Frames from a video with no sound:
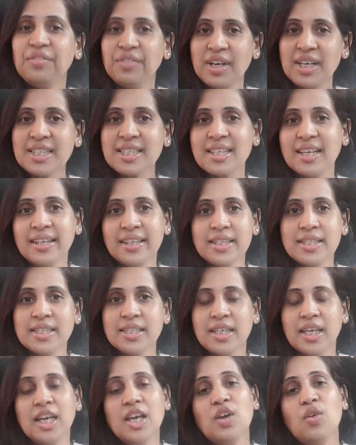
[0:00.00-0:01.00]
First, let
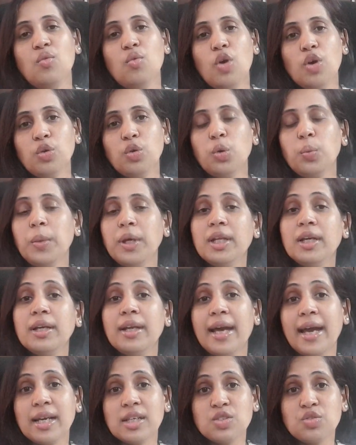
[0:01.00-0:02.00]
us see what would be the
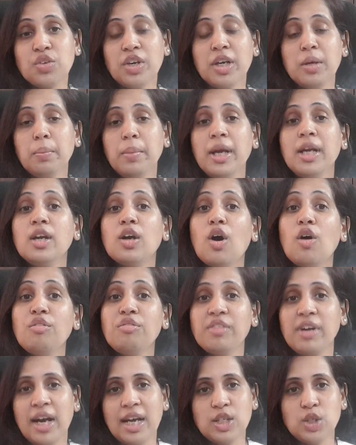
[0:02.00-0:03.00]
tax treatment
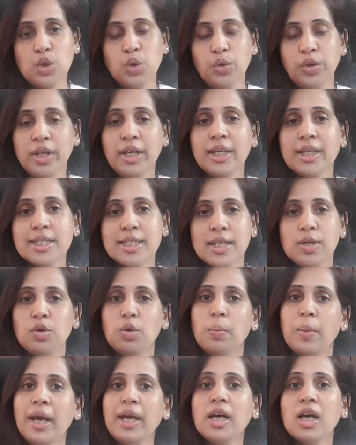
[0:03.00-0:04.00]
of gratuity
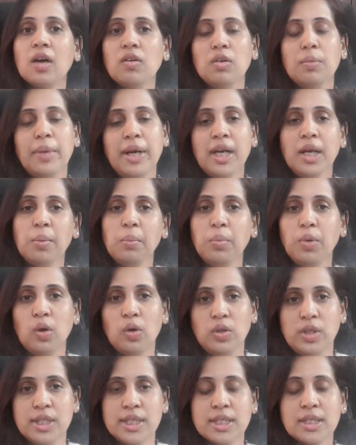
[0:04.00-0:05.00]
received by government
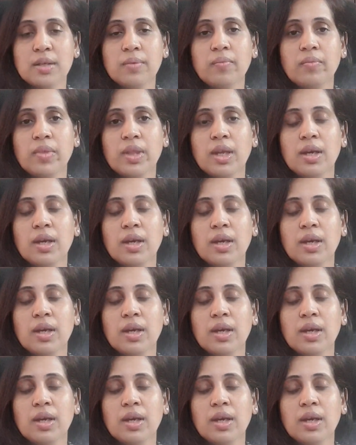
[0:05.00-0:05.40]
employees.